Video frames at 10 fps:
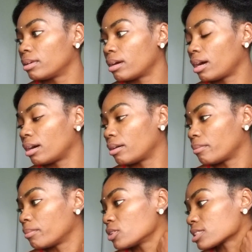
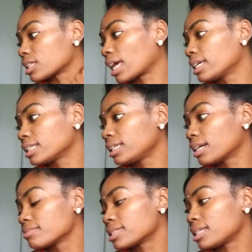most likely
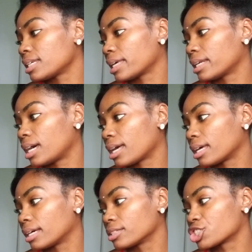I'm seeing
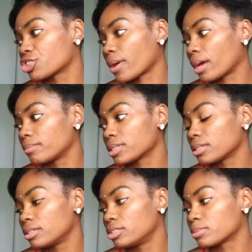trapped.
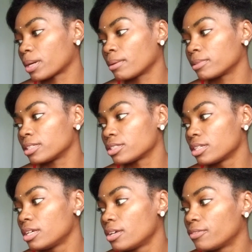You're probably
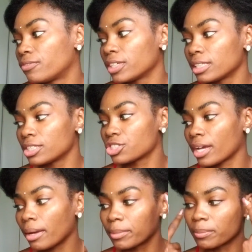feeling
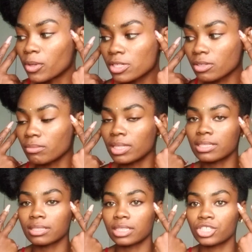trapped, but more so
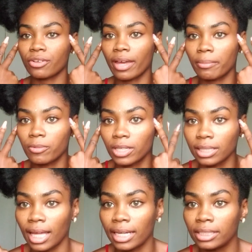mentally trapped with a
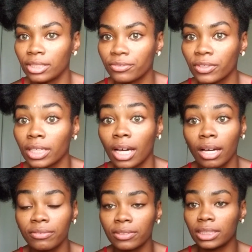lot of different
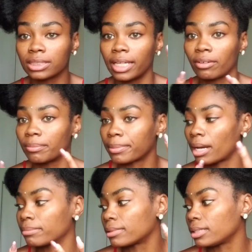conflicts that were
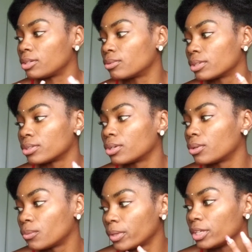probably going
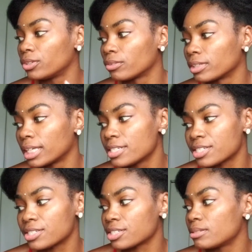on with your
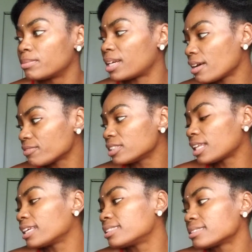relationship. But I feel
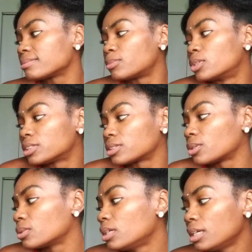like this is more
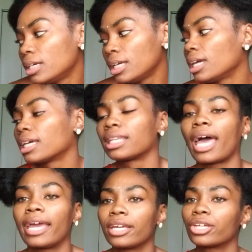so
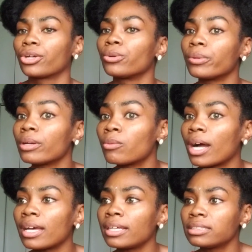like career
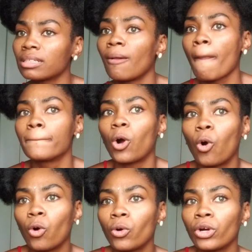wise,
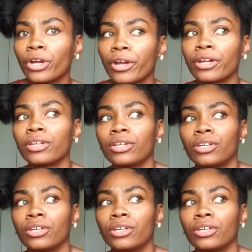or